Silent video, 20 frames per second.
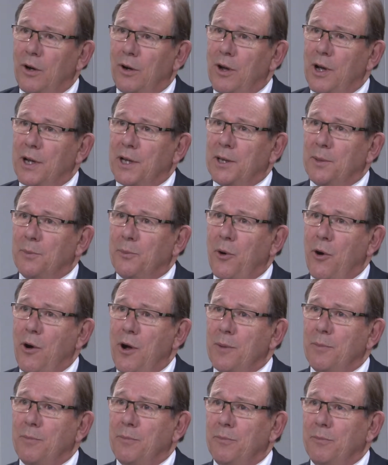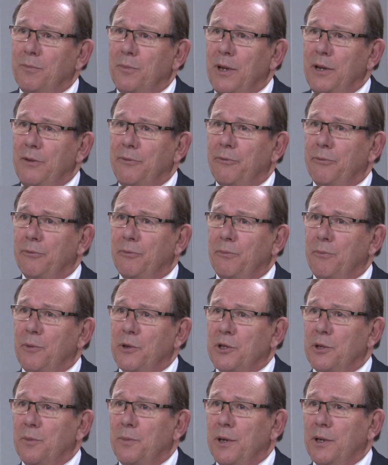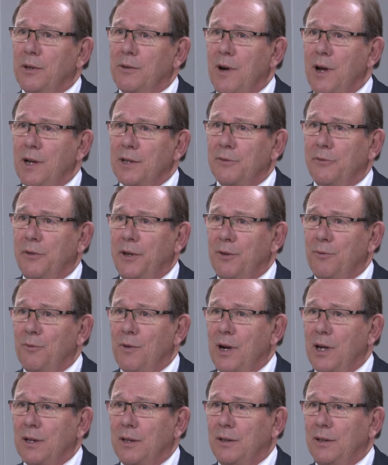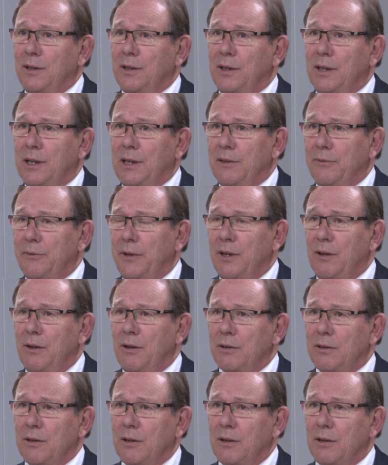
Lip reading: liking prime beef, which has been grass-fed rather than their feedlots?